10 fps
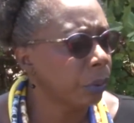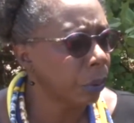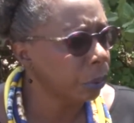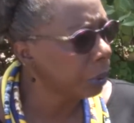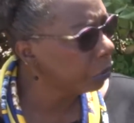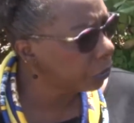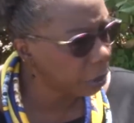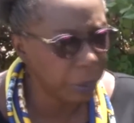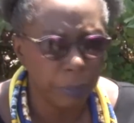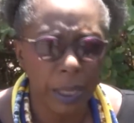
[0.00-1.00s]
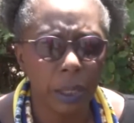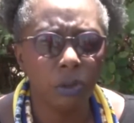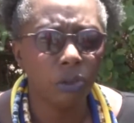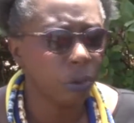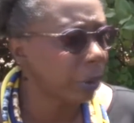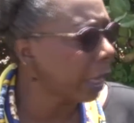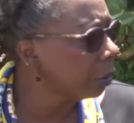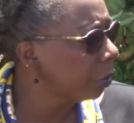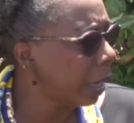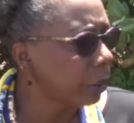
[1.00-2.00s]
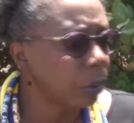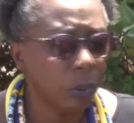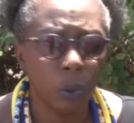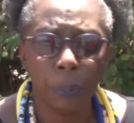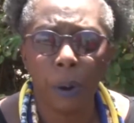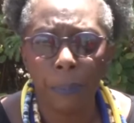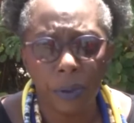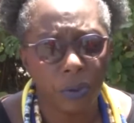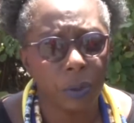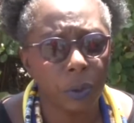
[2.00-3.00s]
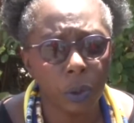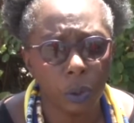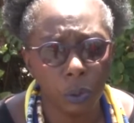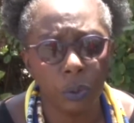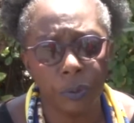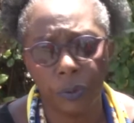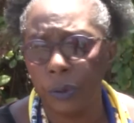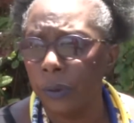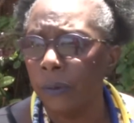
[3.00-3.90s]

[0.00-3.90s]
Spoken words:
would still be making sure that you had out your proper Sunday clothes